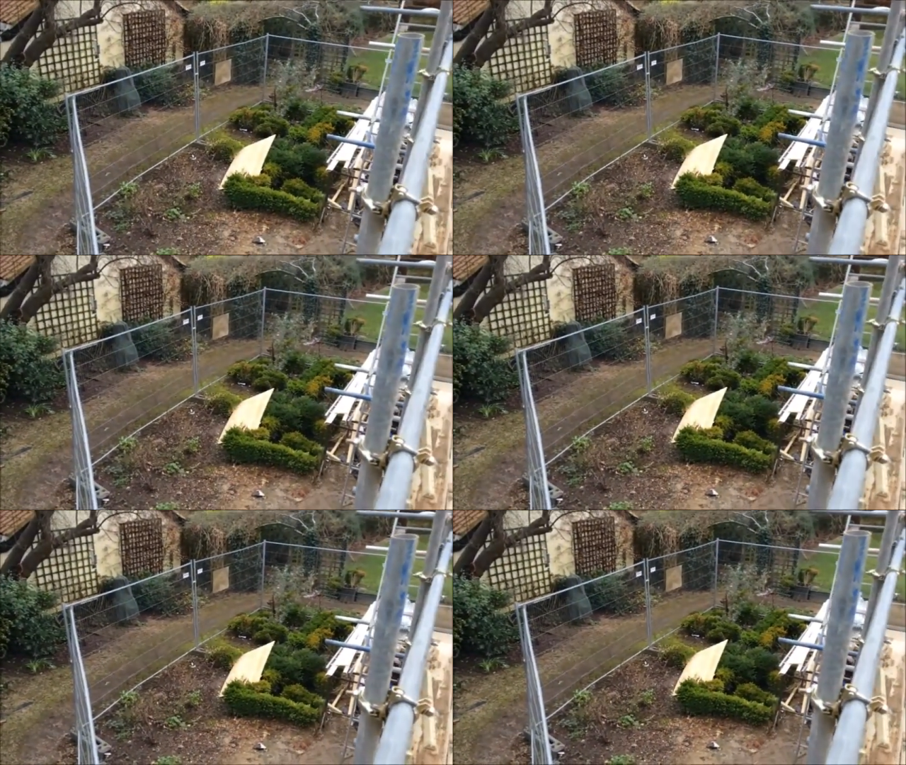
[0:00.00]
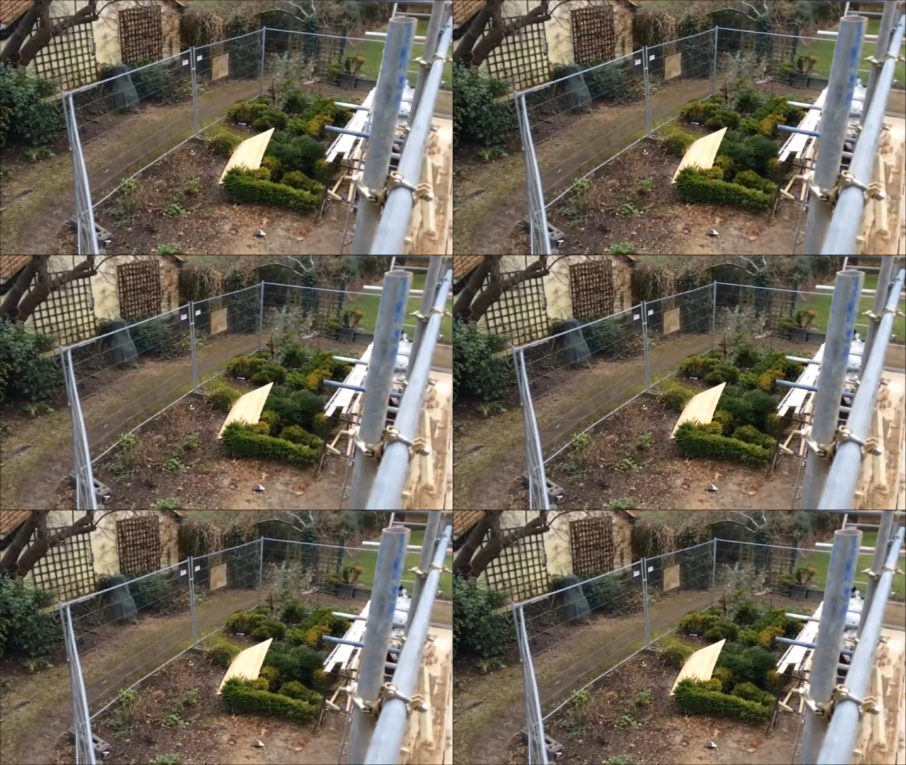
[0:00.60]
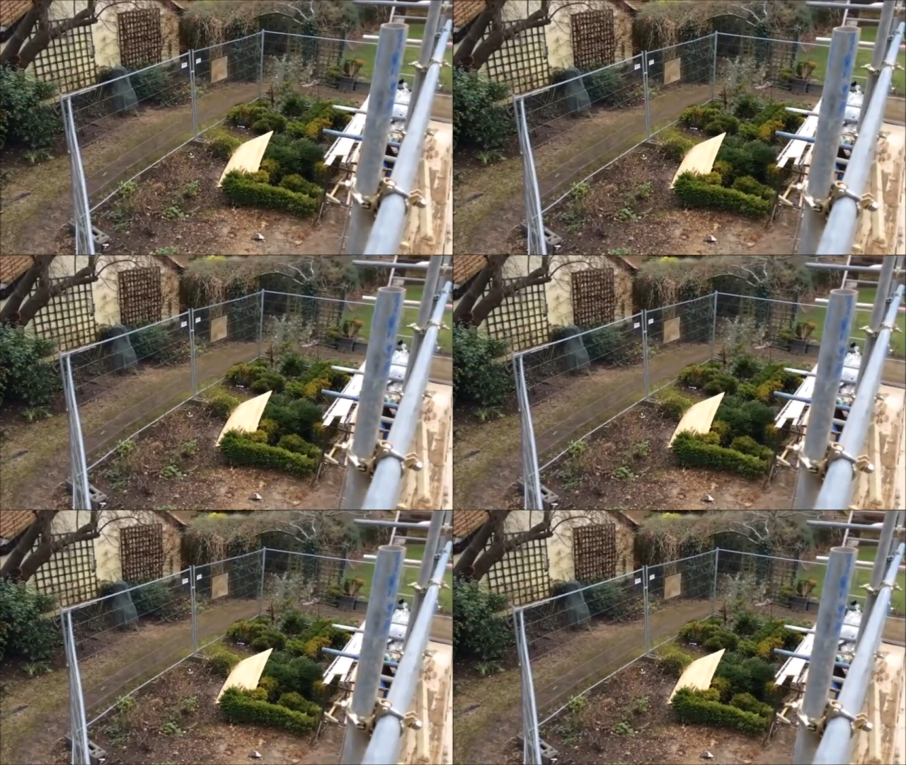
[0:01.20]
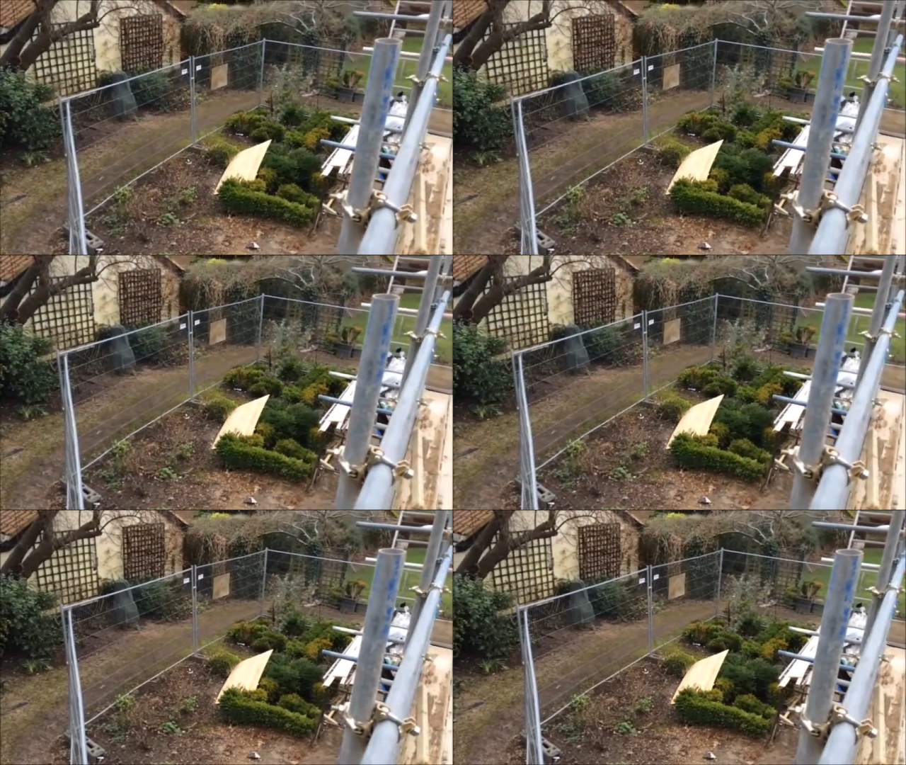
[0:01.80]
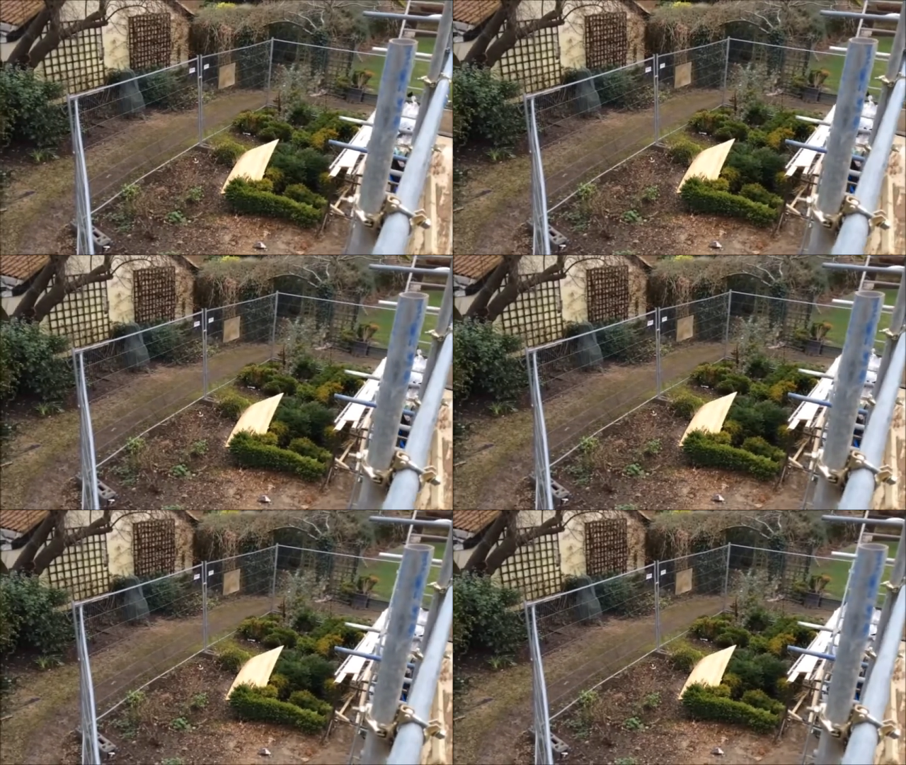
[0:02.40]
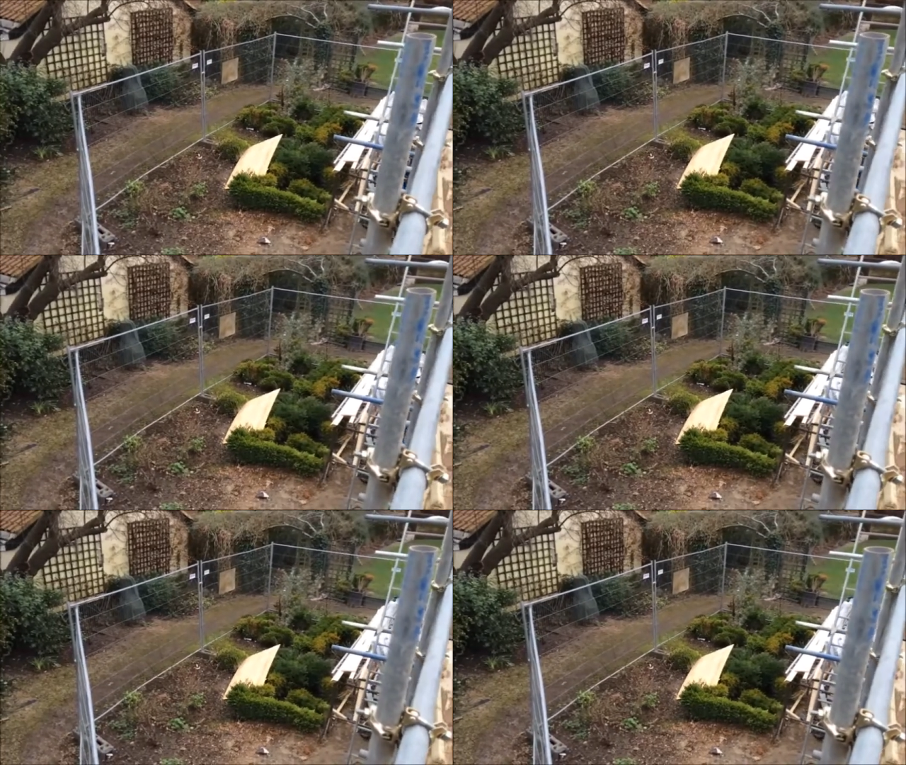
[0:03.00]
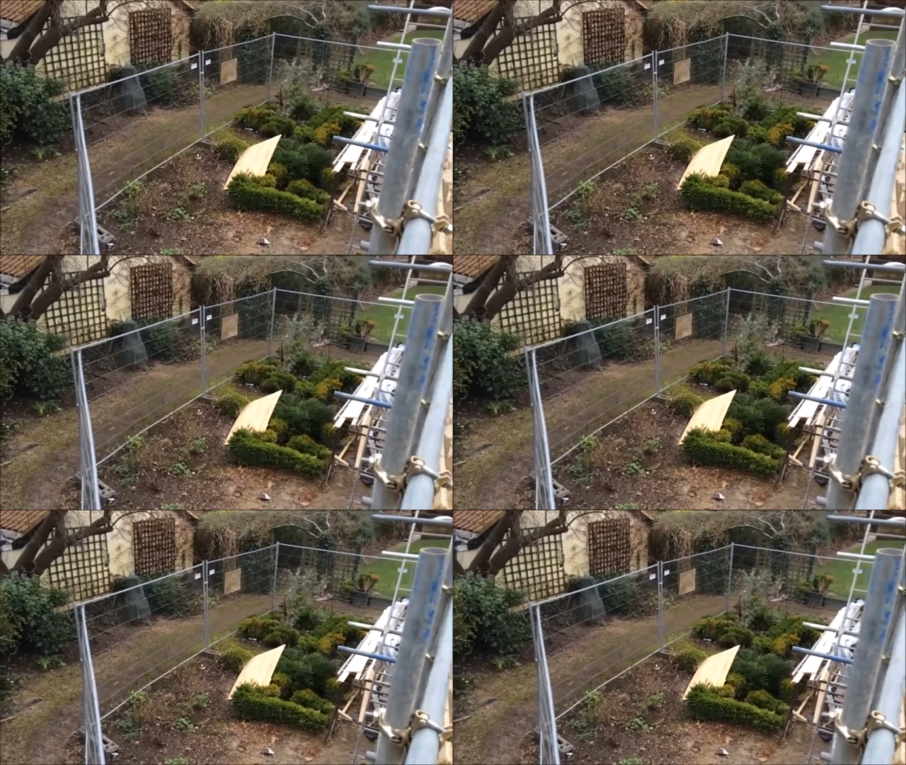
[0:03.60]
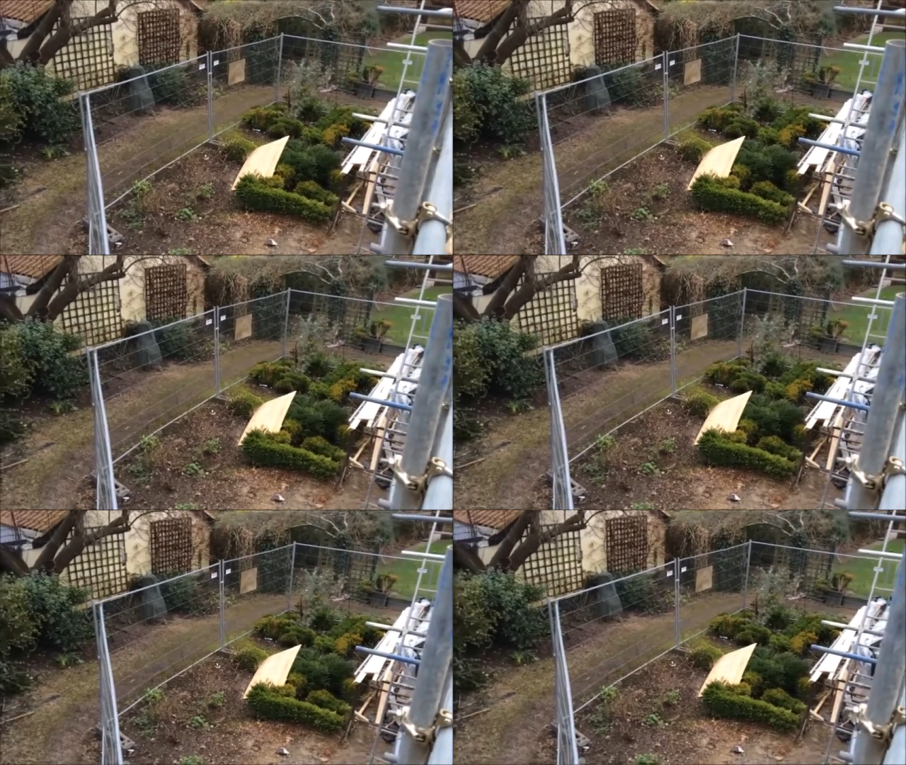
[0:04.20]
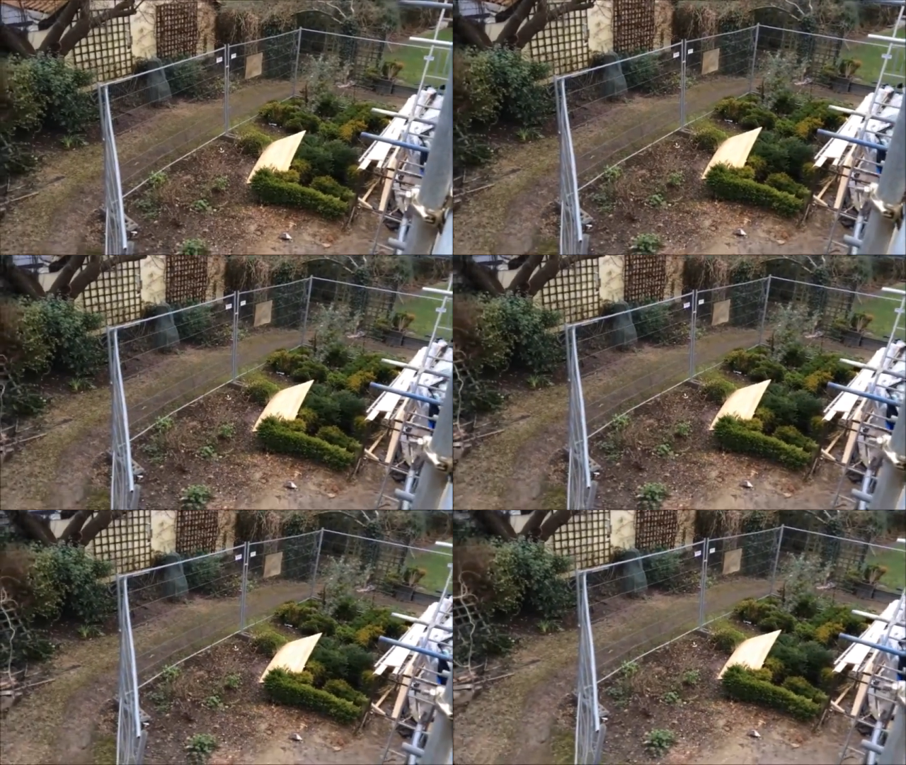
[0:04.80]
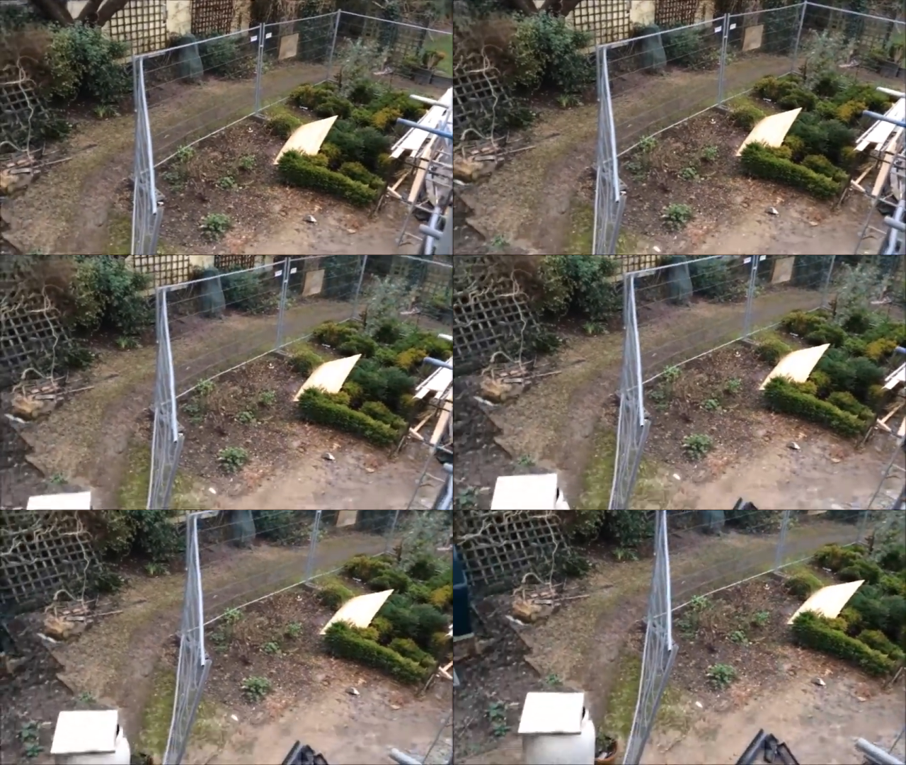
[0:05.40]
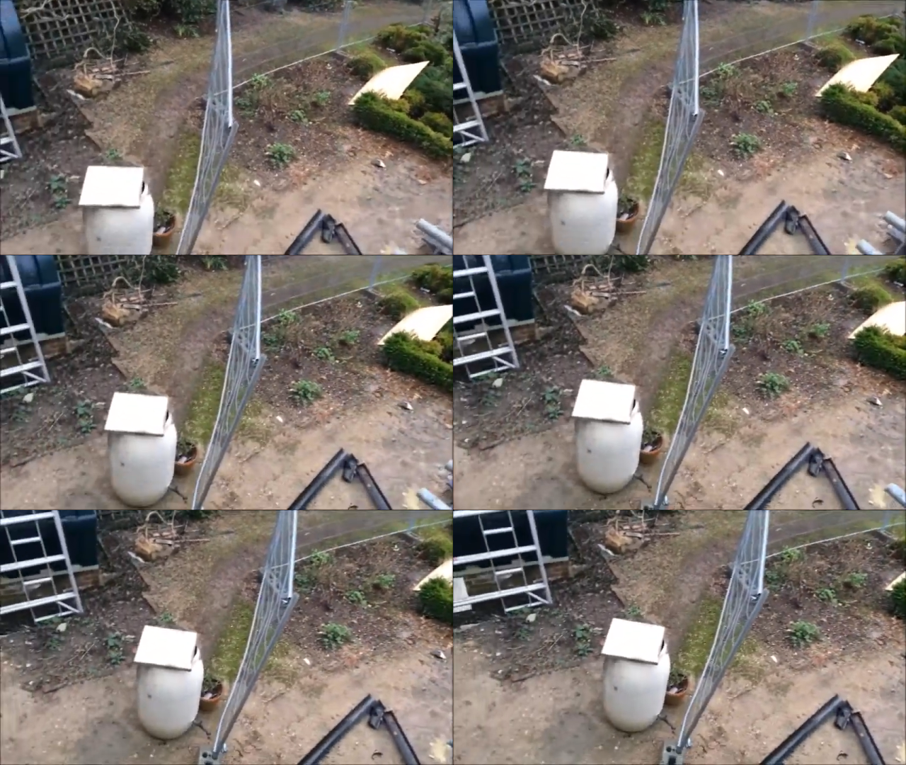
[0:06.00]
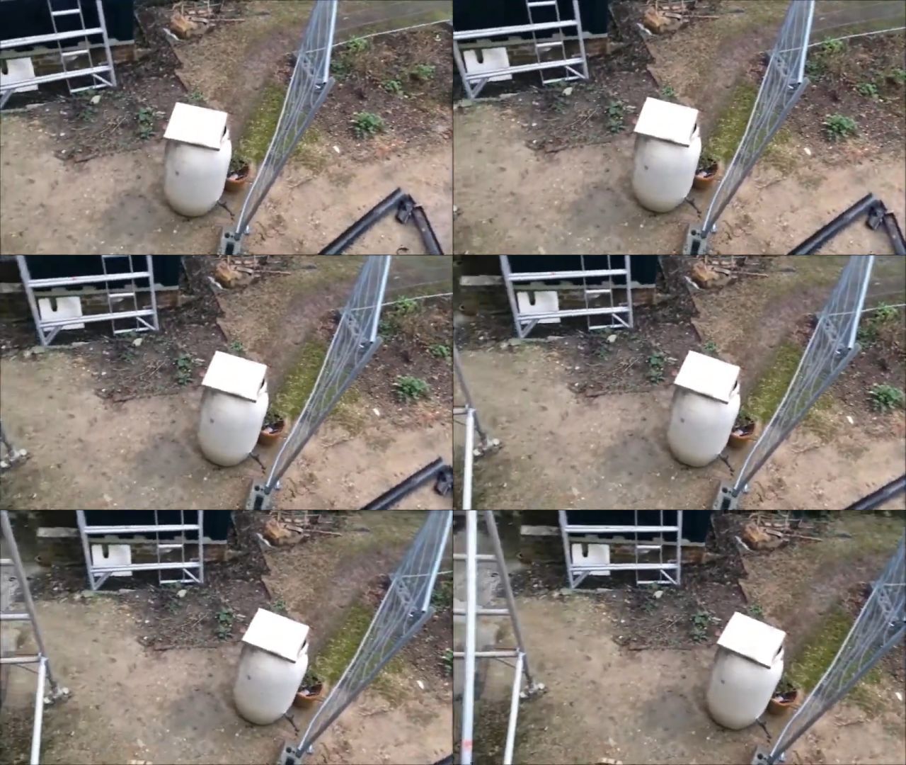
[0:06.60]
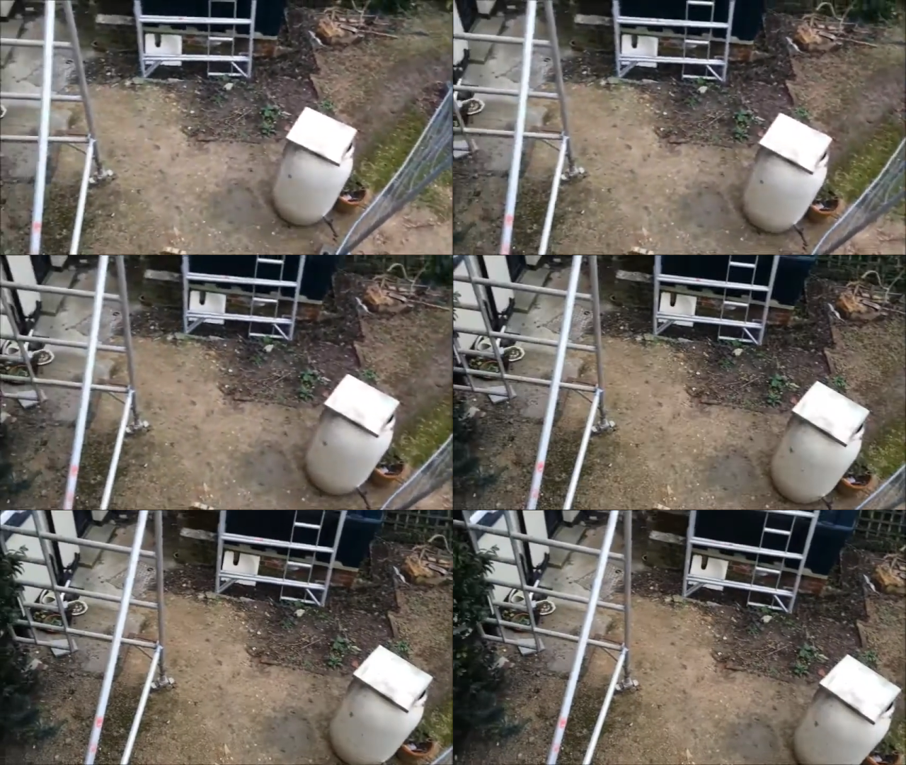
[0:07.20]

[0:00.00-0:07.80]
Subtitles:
Nobody's mouth can be seen.